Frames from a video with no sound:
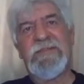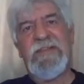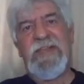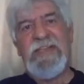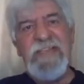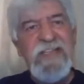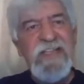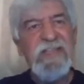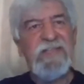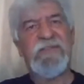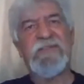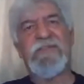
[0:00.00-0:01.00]
And yeah,
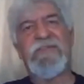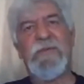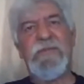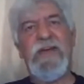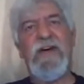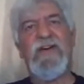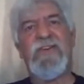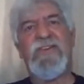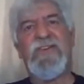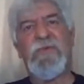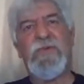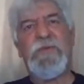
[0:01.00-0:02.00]
from now on,
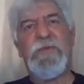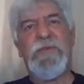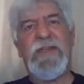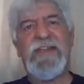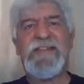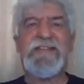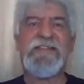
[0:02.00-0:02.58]
you will be blessed.